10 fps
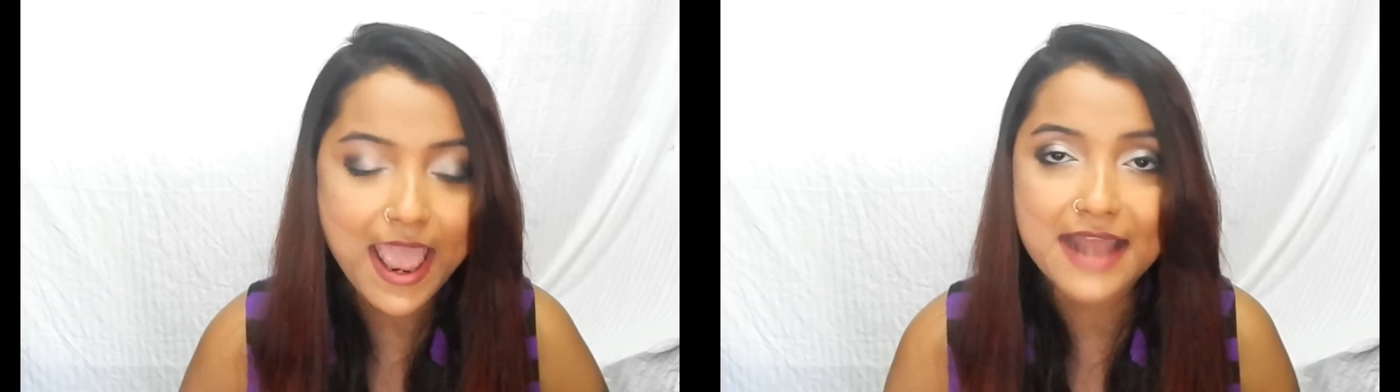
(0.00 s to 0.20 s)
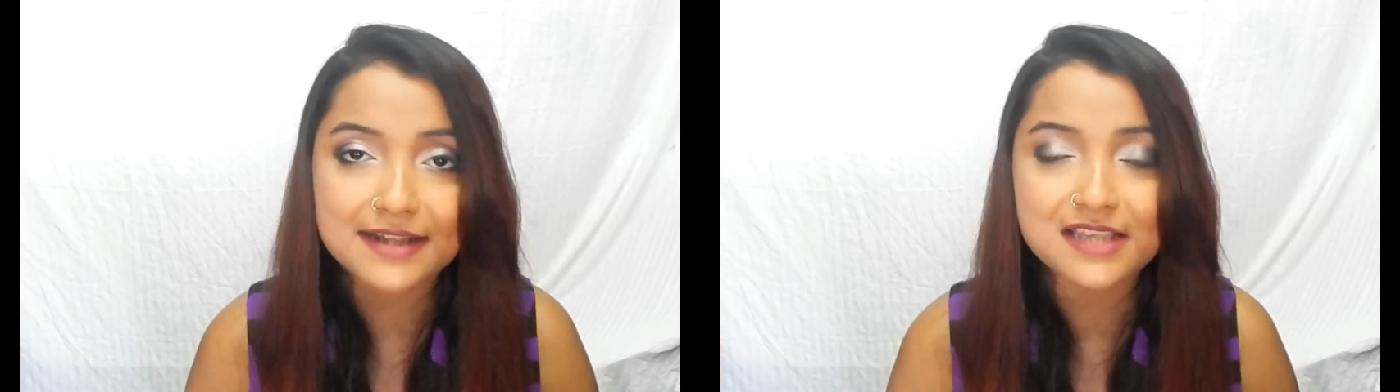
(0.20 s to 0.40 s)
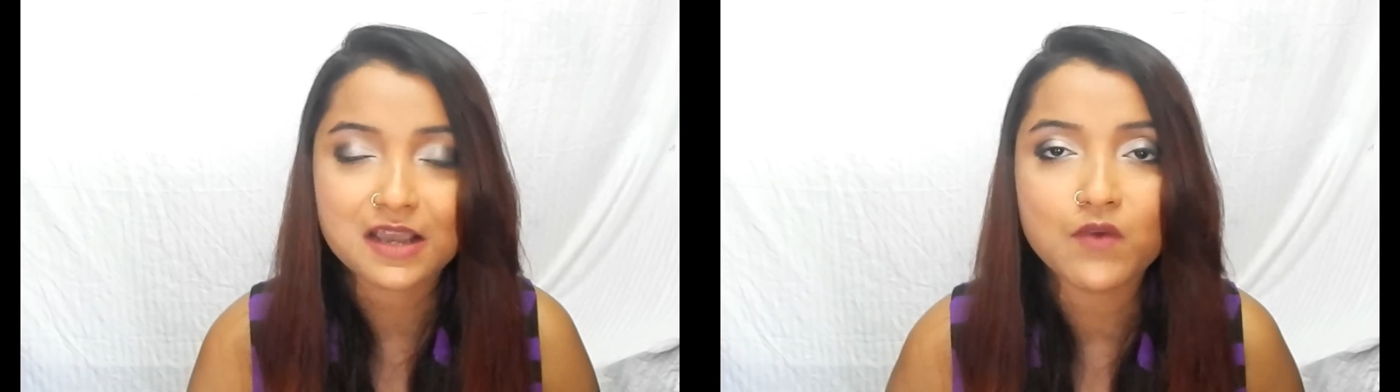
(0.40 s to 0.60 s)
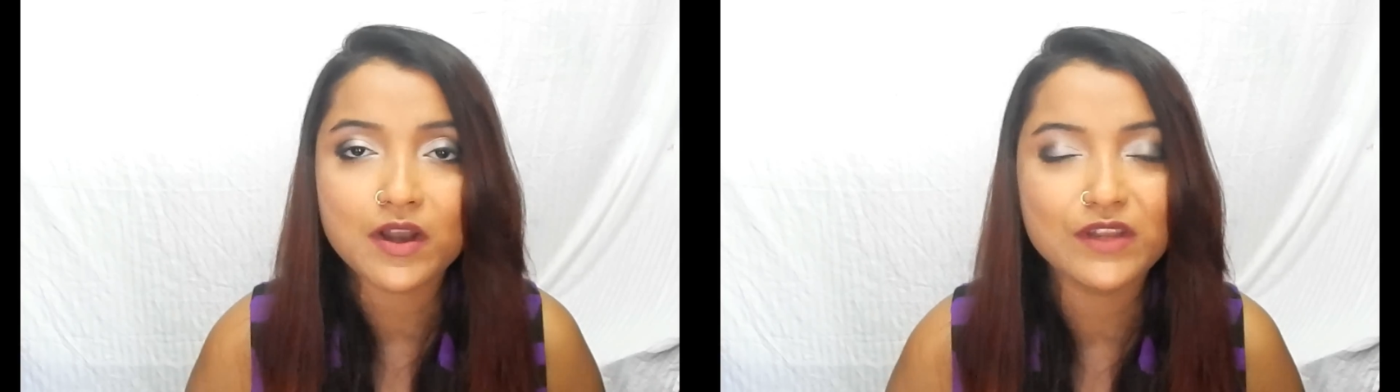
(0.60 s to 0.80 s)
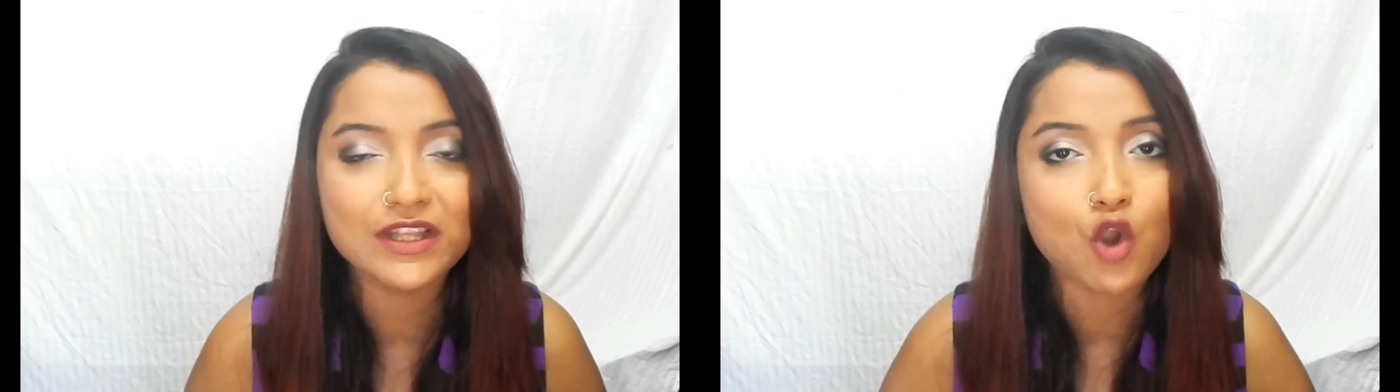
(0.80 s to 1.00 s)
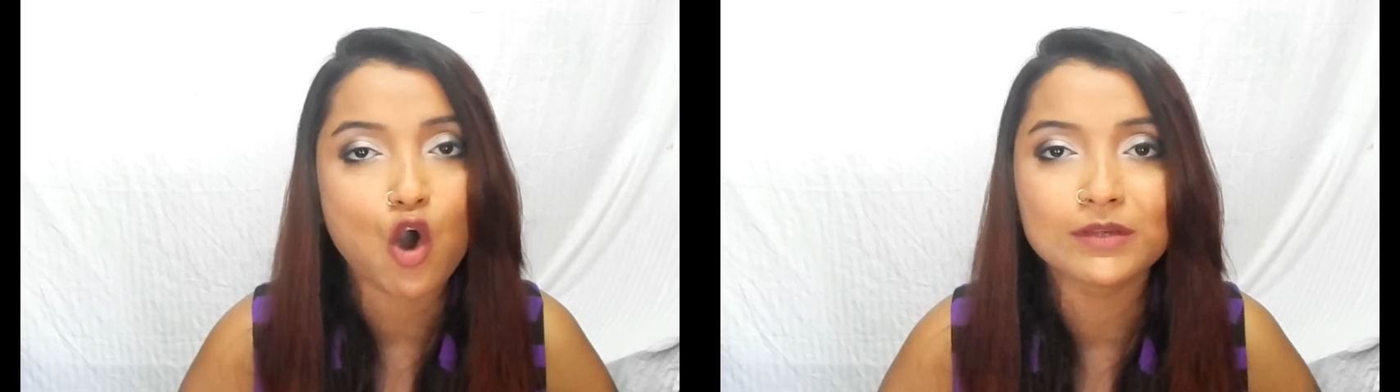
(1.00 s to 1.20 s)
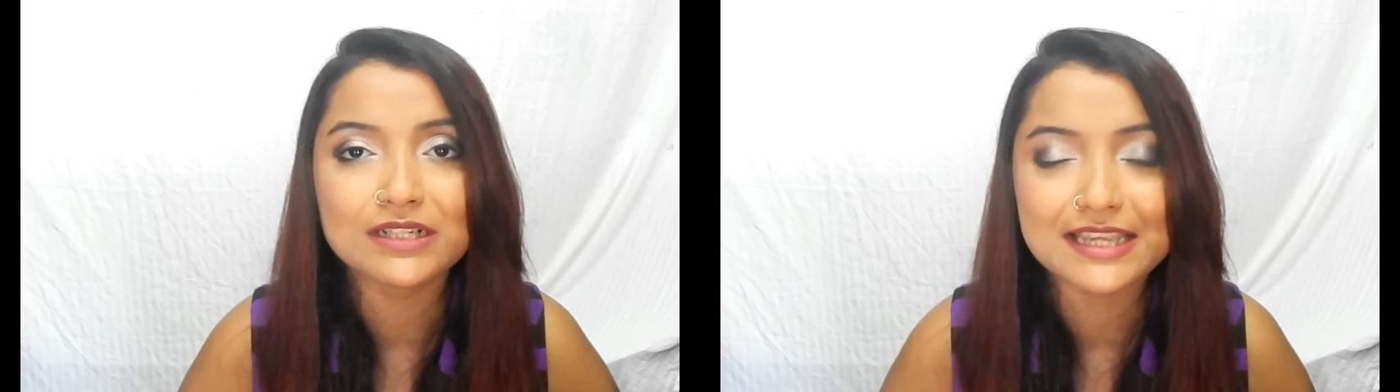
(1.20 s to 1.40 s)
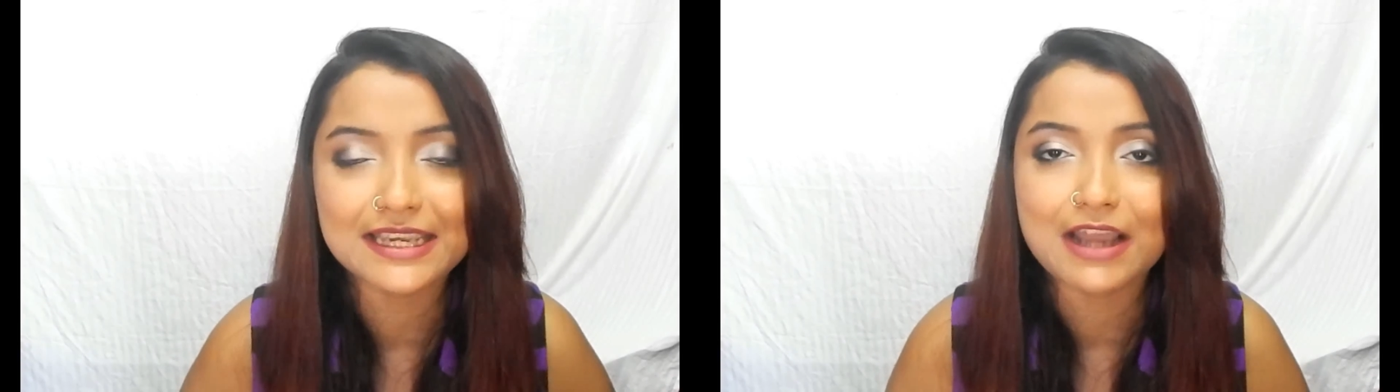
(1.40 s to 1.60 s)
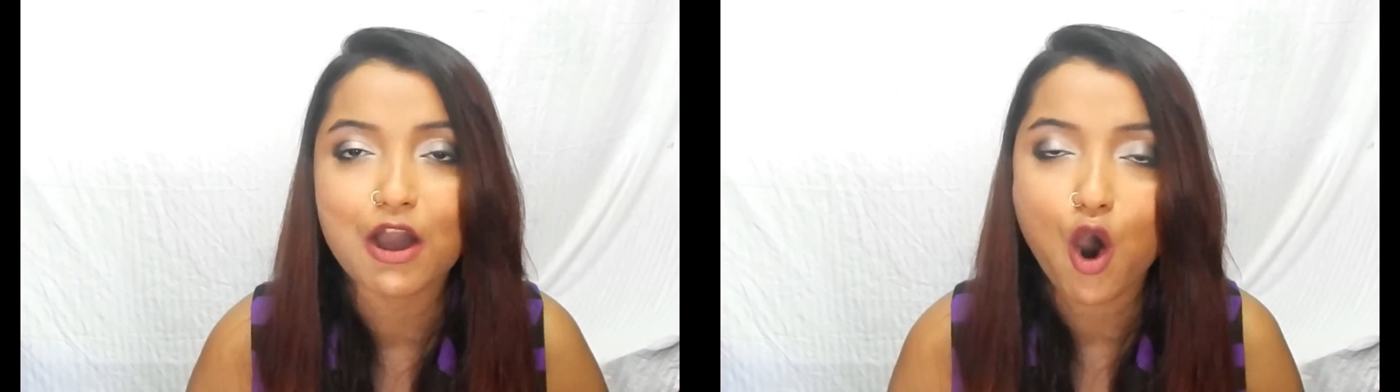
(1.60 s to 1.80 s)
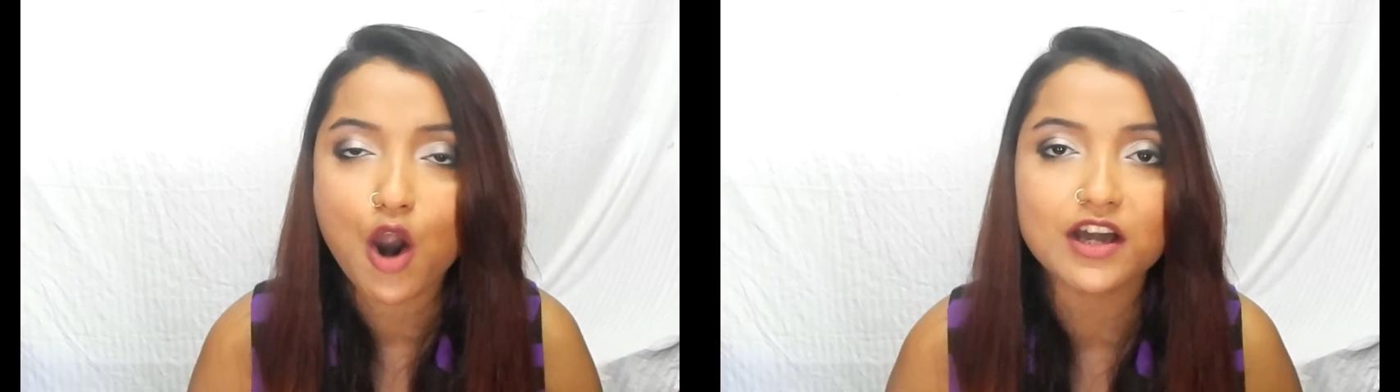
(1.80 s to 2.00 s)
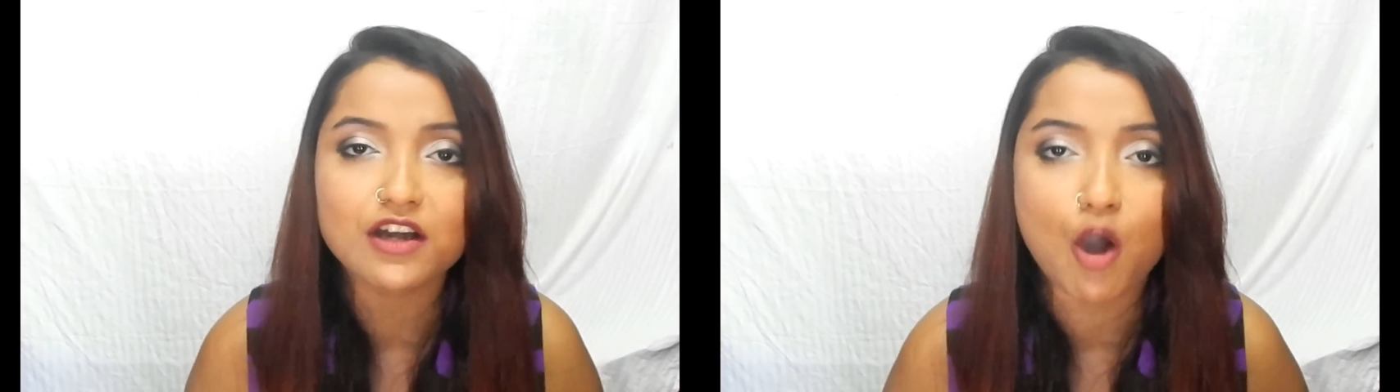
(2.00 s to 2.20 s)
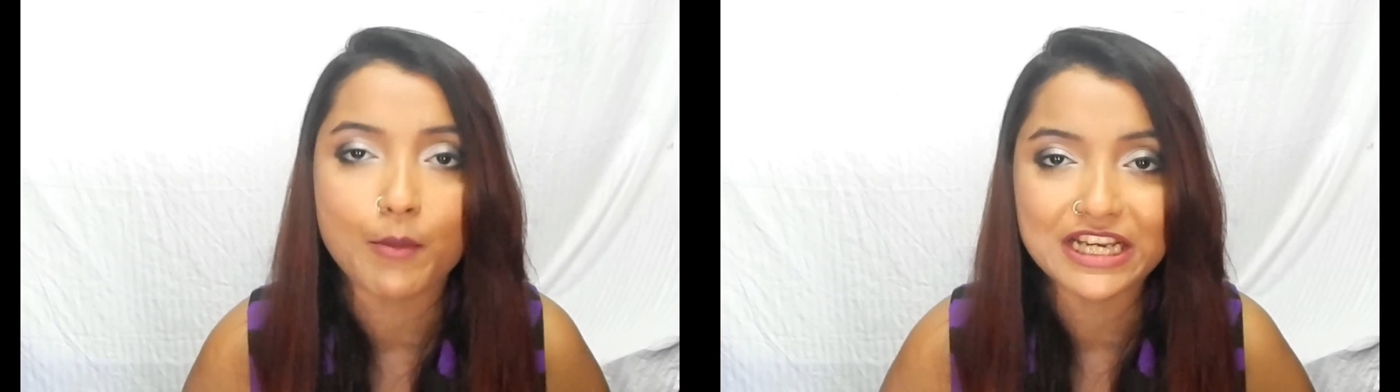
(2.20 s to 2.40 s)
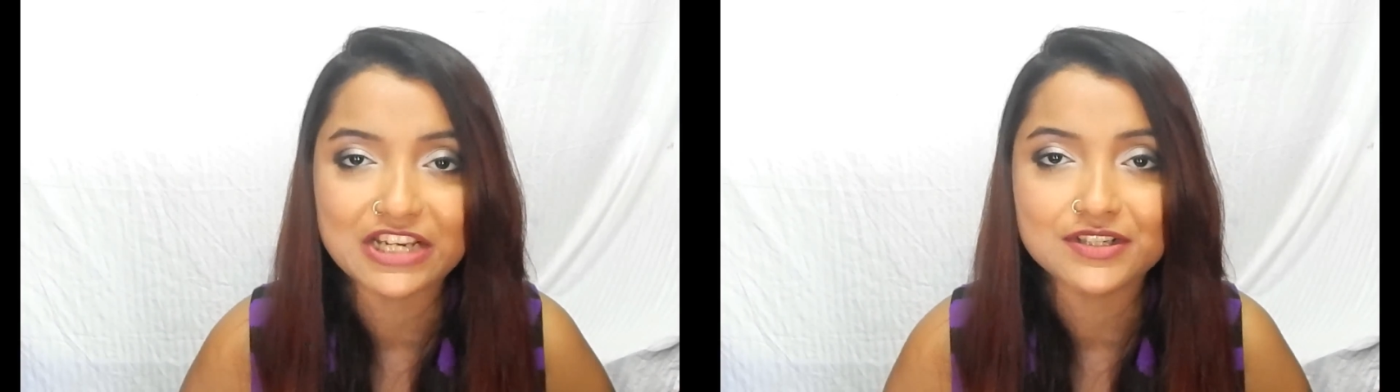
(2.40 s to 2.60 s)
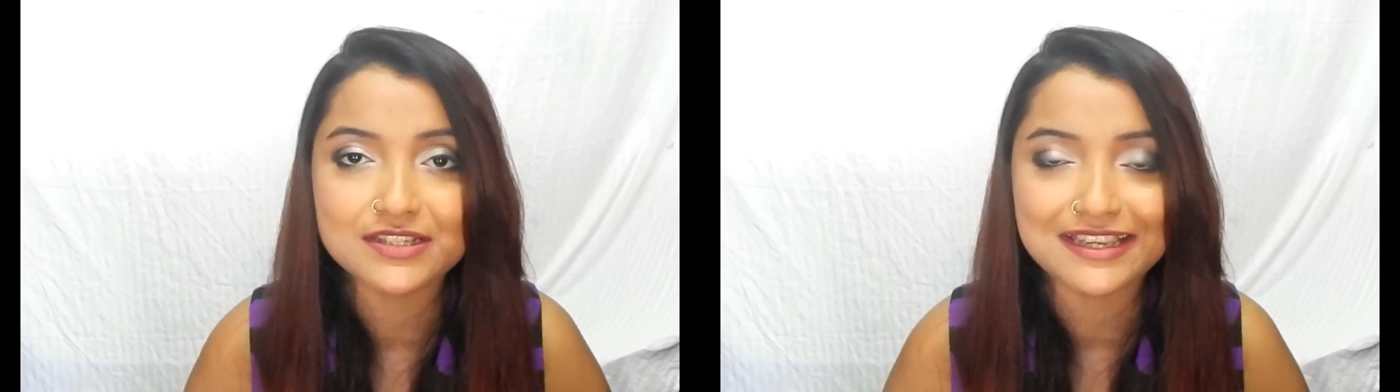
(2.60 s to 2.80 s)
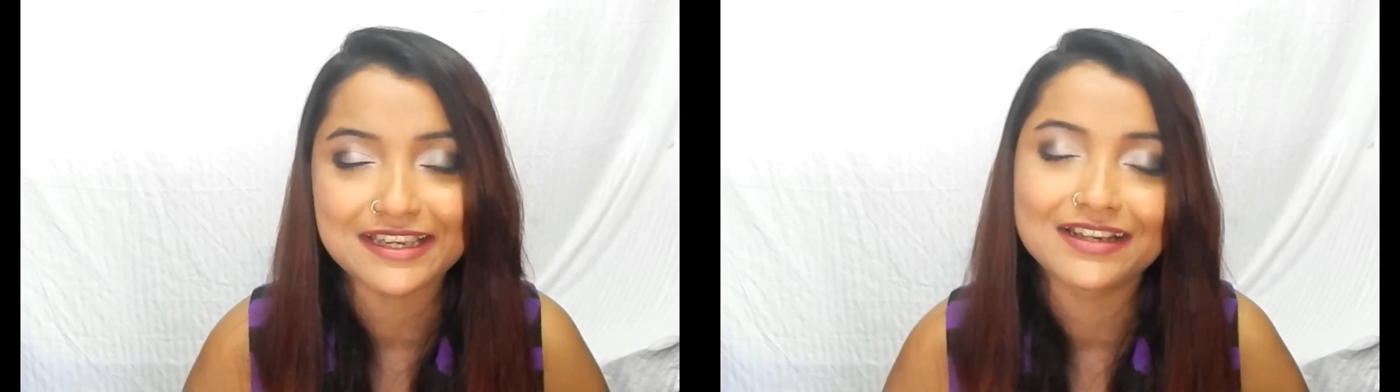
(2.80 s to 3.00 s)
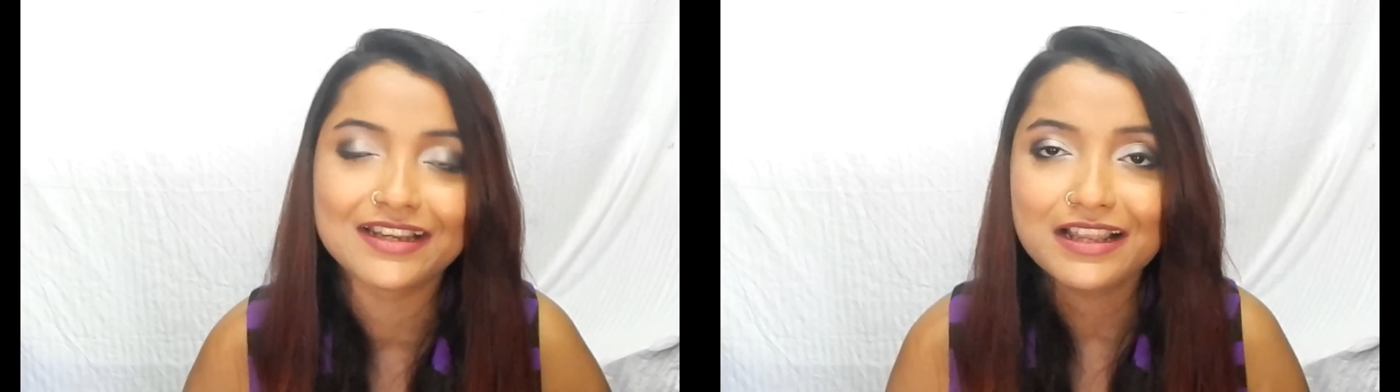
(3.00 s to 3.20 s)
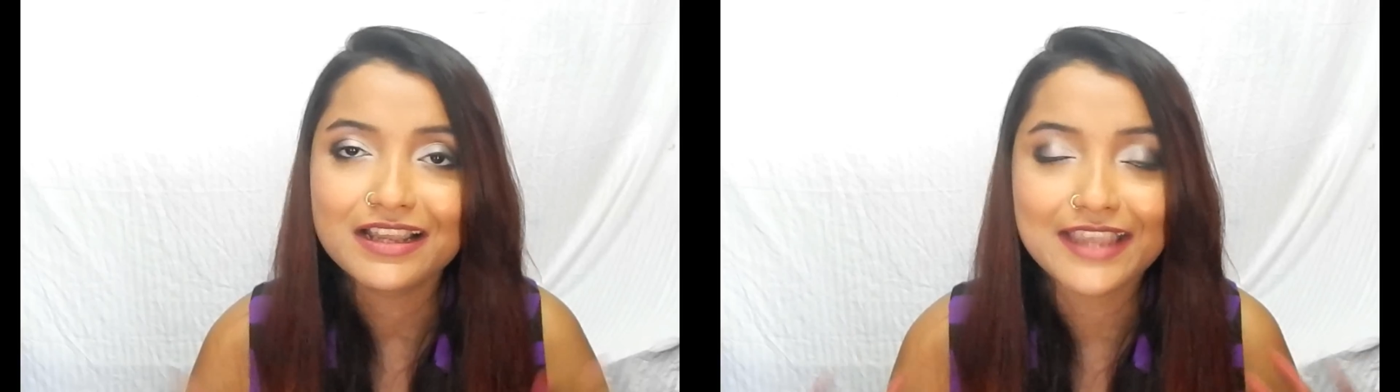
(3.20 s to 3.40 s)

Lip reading: and someone with normal skin or a combination skin